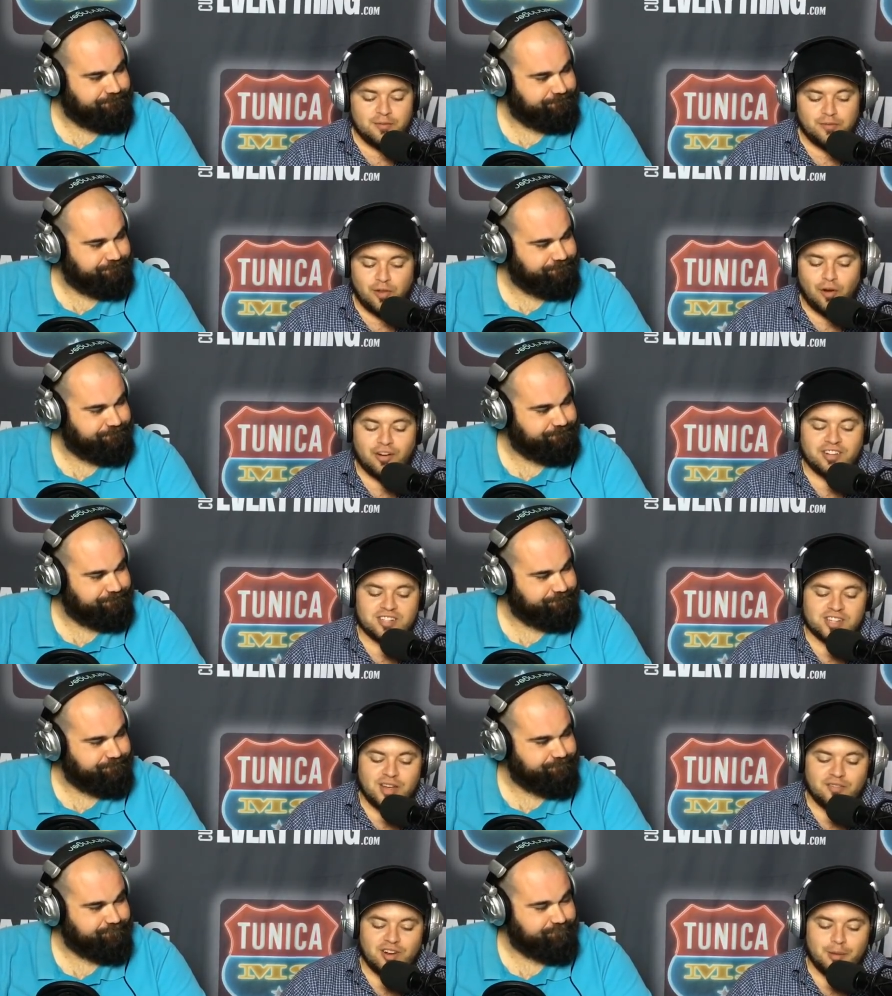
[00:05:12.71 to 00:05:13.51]
Speaker 1: Florida
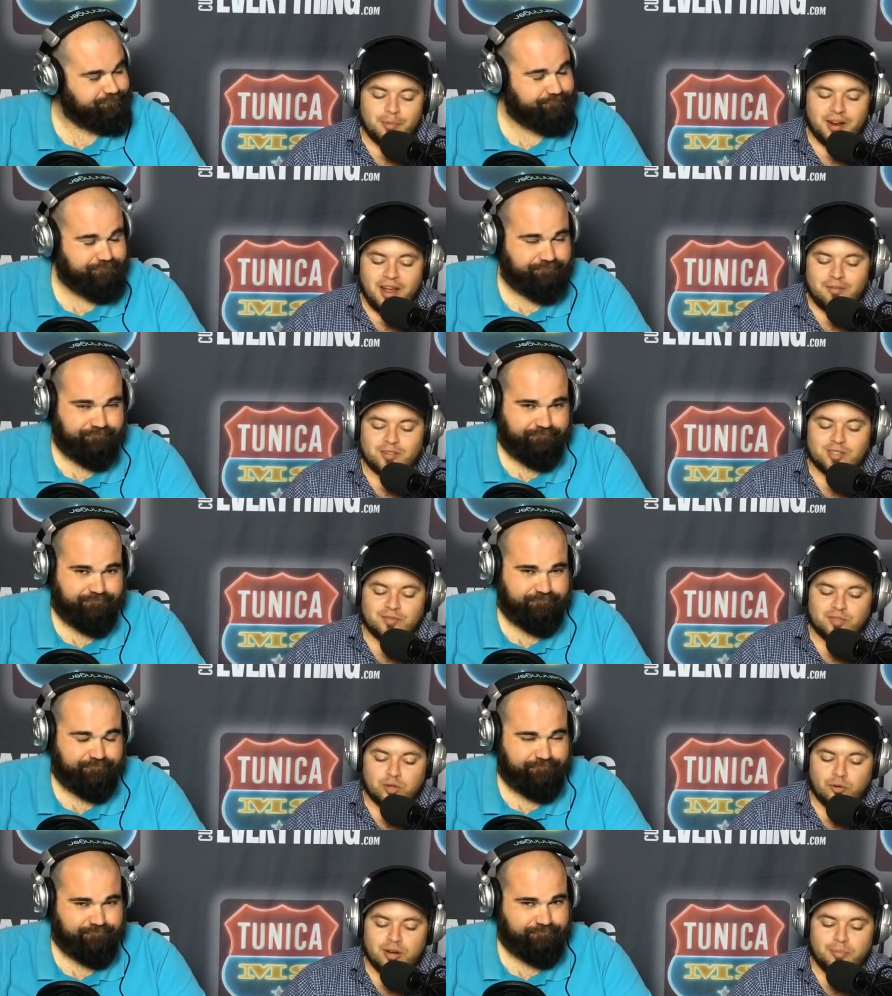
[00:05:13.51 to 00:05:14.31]
has given up an average
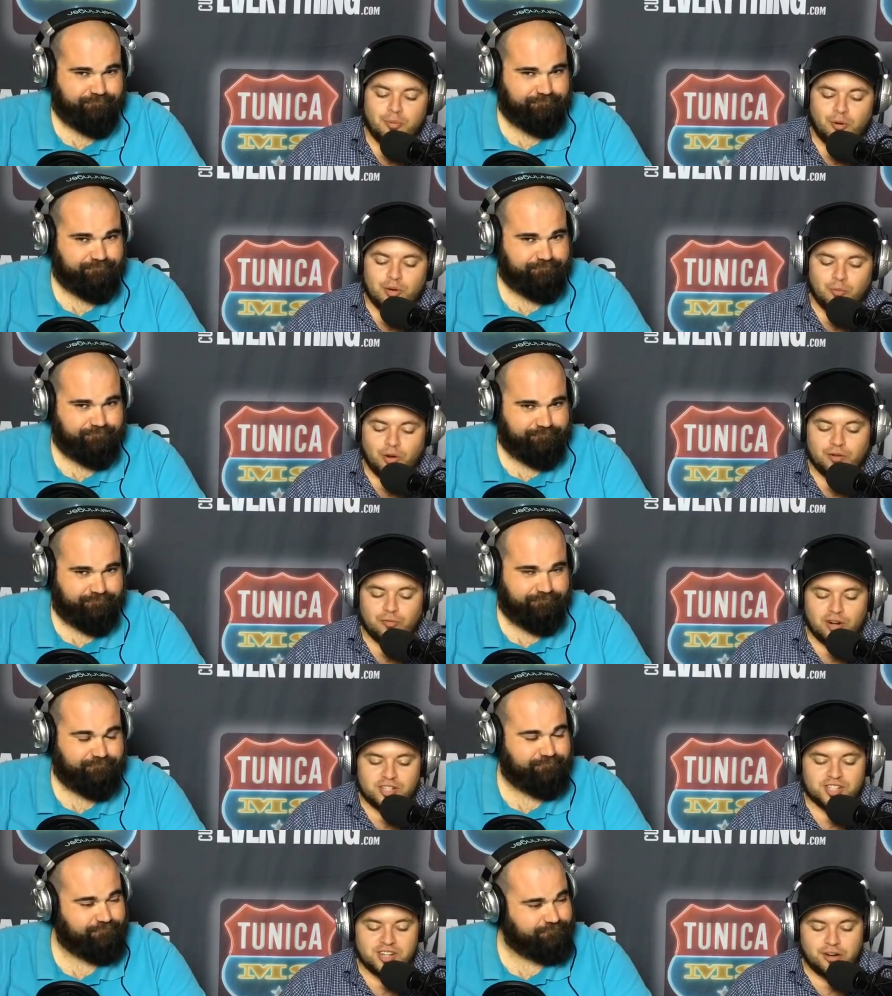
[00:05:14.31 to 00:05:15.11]
of 3.1
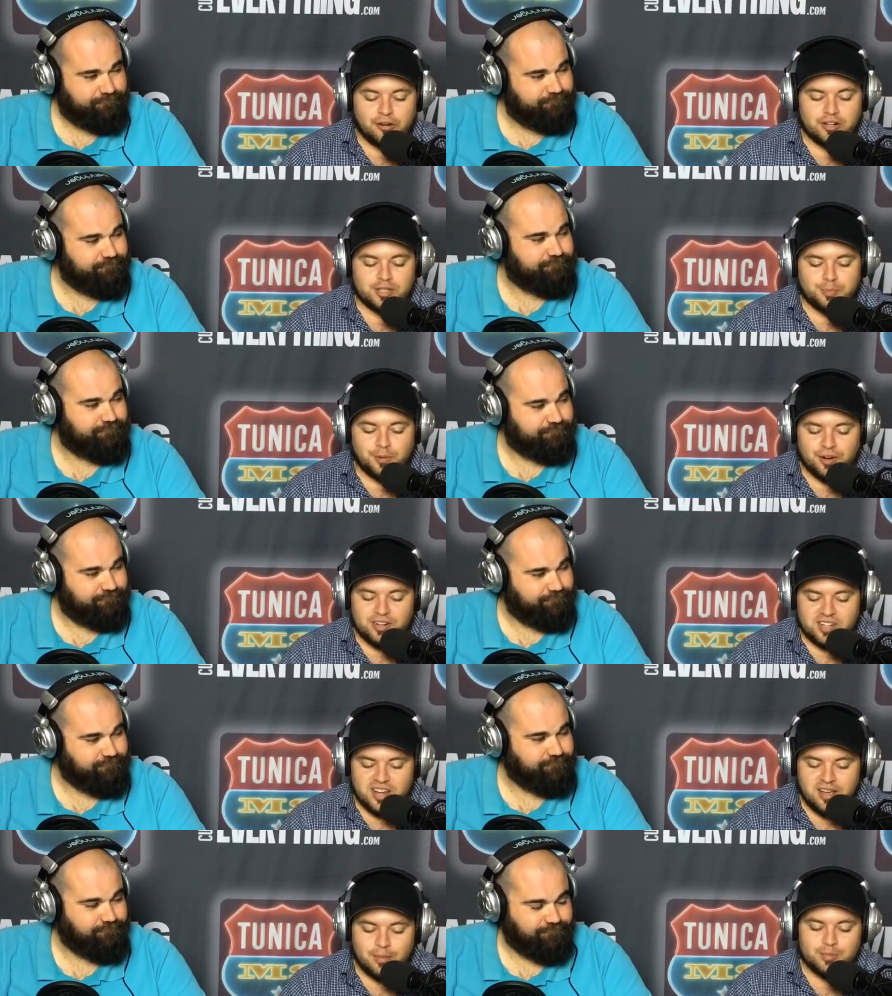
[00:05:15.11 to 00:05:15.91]
rushing yards per
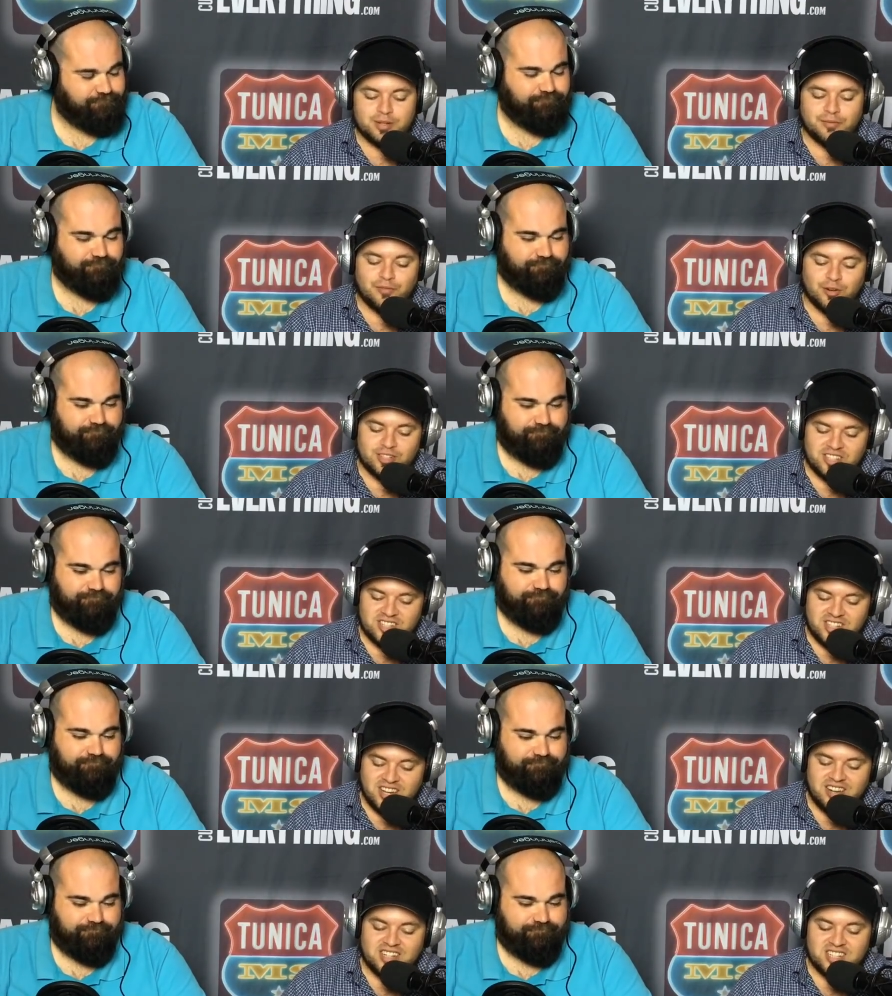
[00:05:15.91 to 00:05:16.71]
attempt
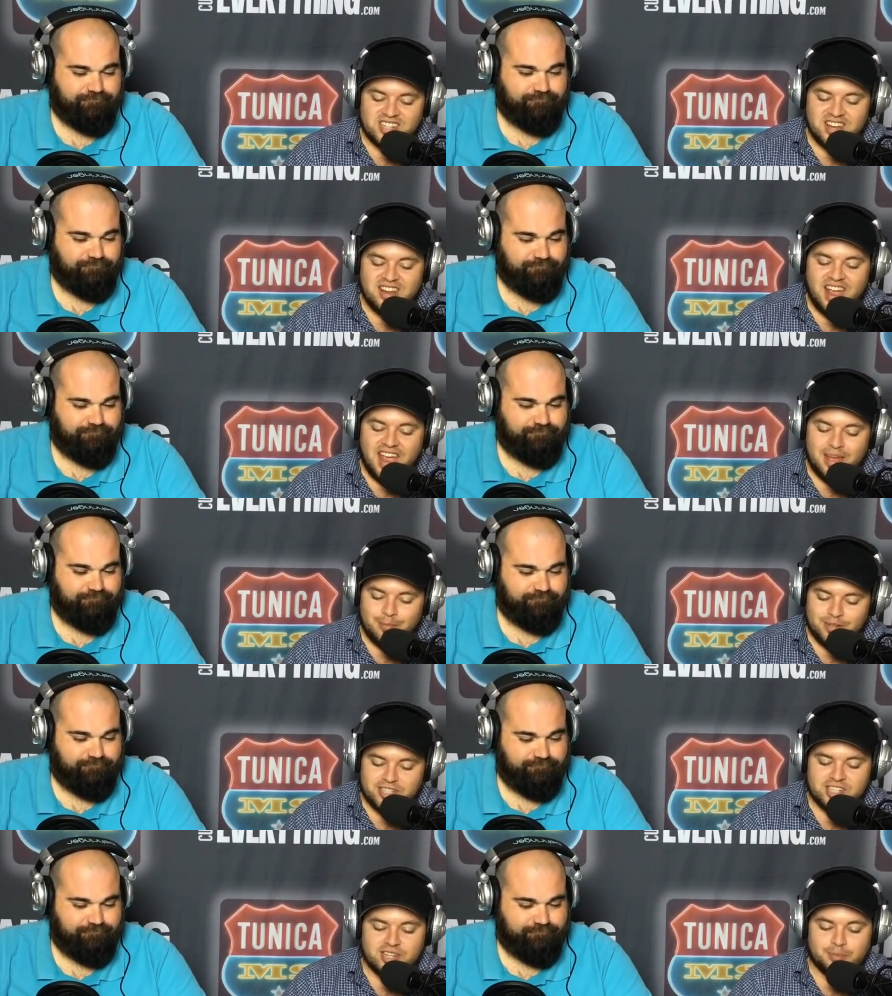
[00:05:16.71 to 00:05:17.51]
versus Tennessee
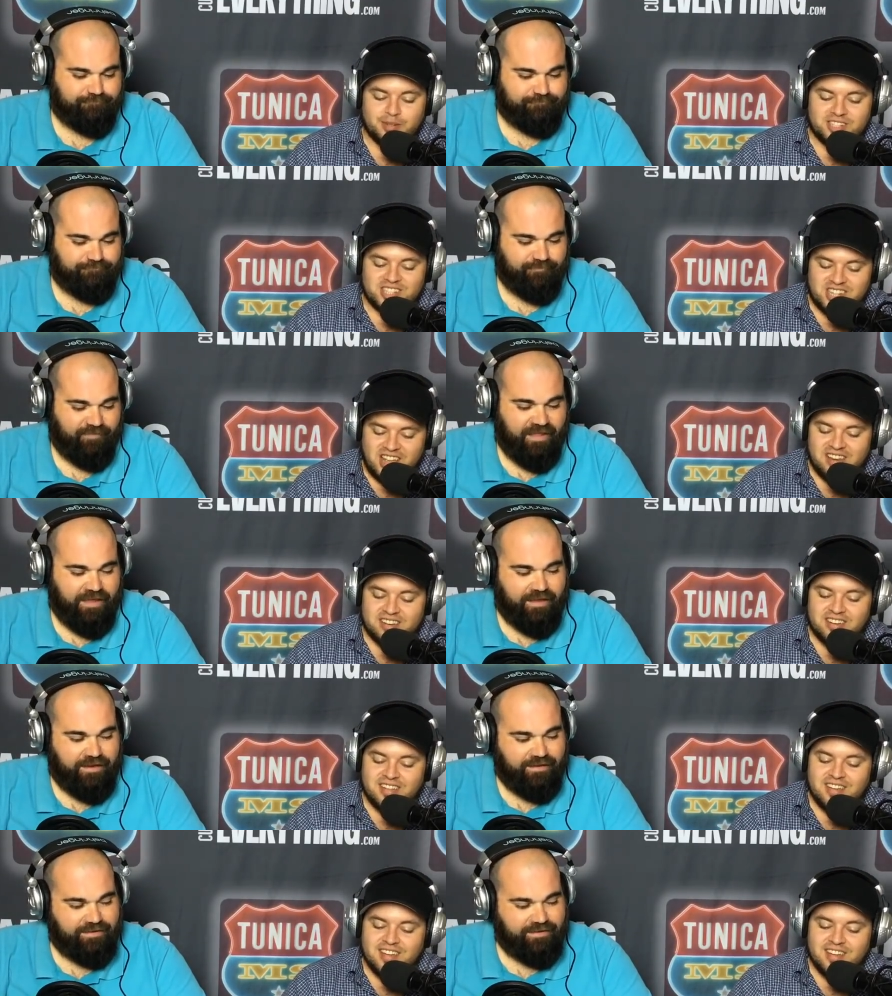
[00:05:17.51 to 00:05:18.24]
and Mississippi State.